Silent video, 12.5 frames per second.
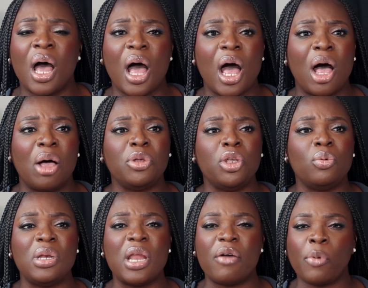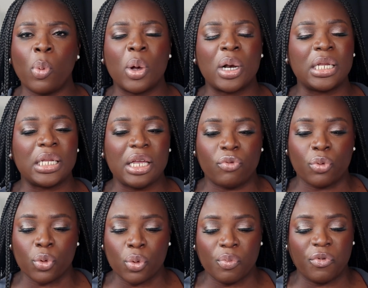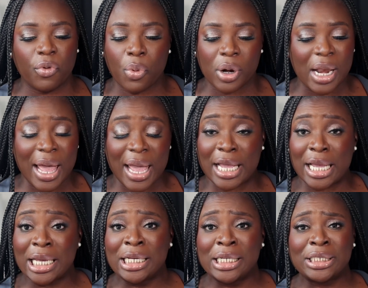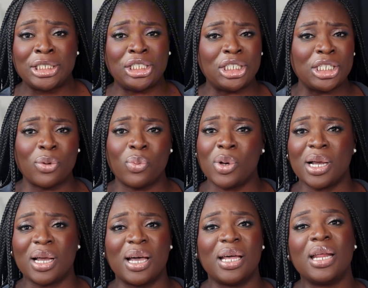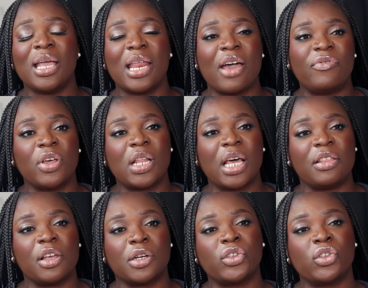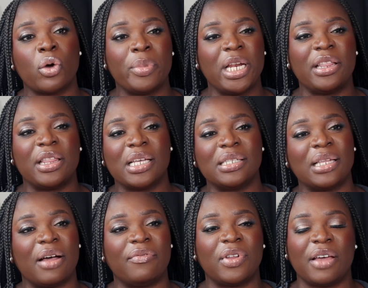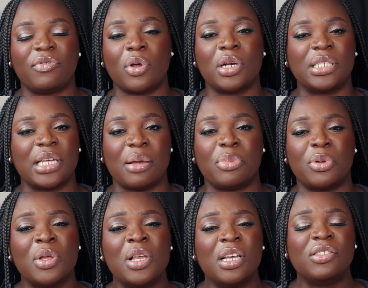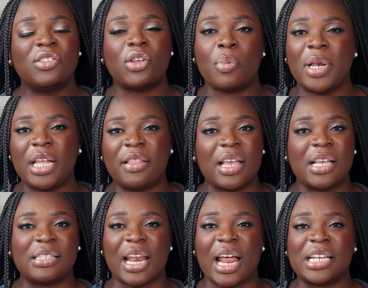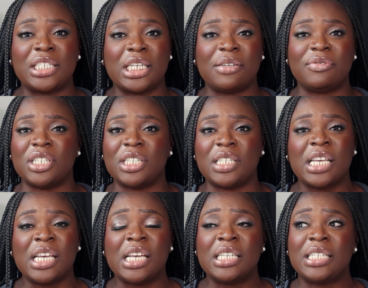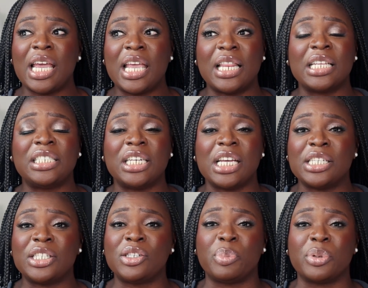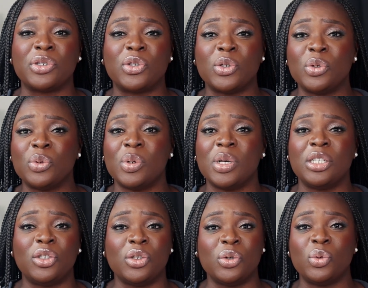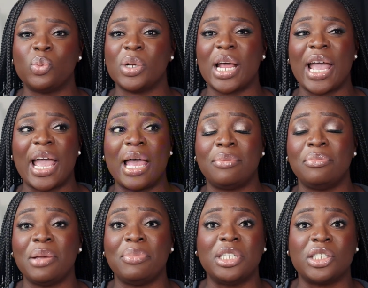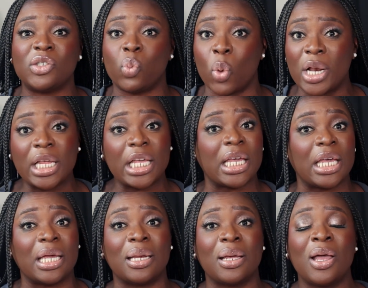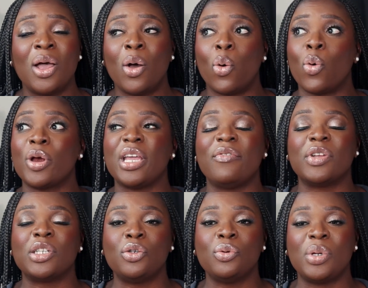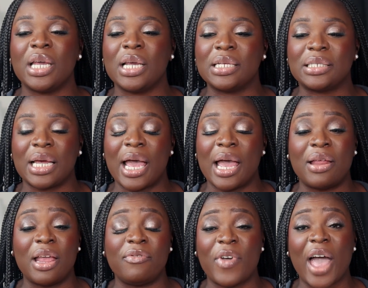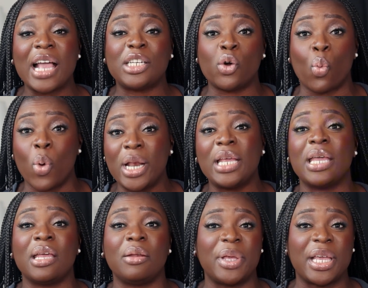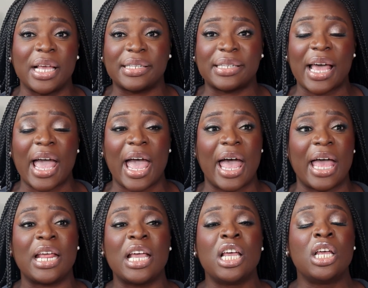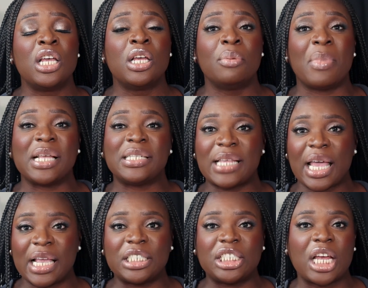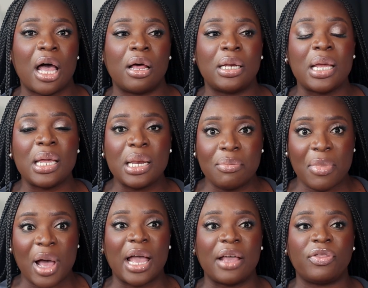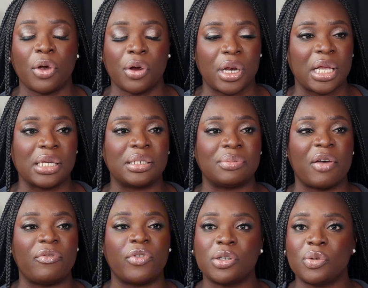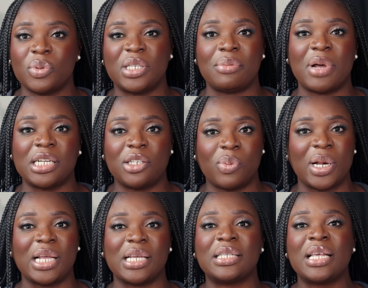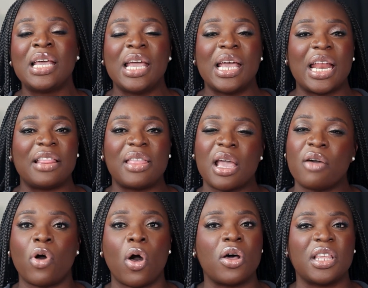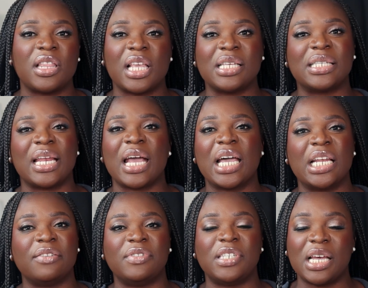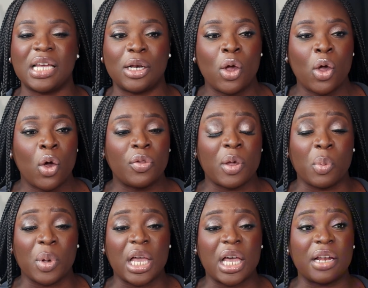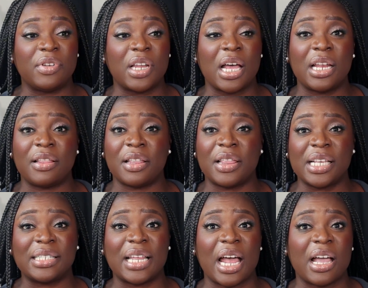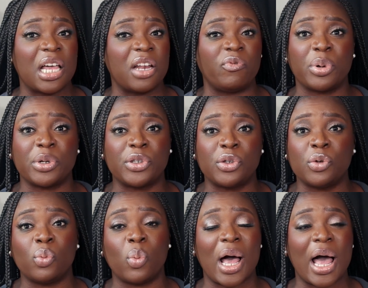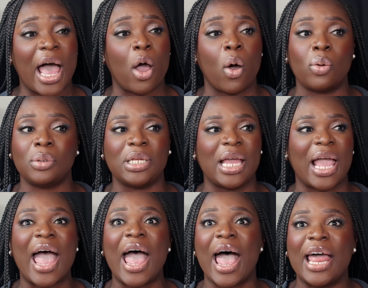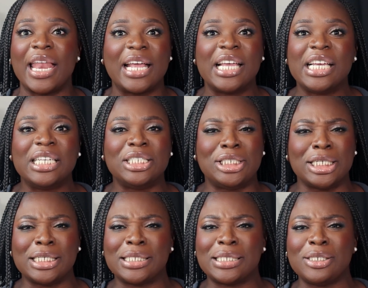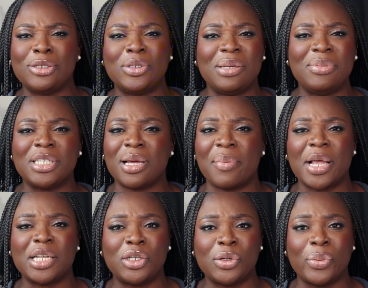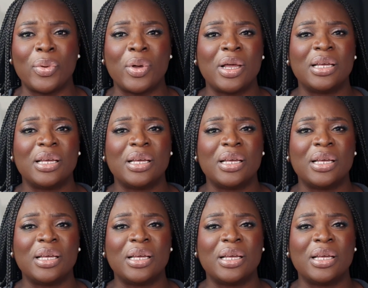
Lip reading: You never want to leave room for, like, shoulda, woulda, coulda. And I feel like there are so many things that I've left on the table, so many things that I should have just taken the chance to pursue and do when I had maybe just one kid or even two kids. In fact, one kid, because I had my second child in my 30s. My first was in my 20s. And I think of all the things that I could have done, that we could have done, and the things that I could have pursued while I only had just, you see me talking about two.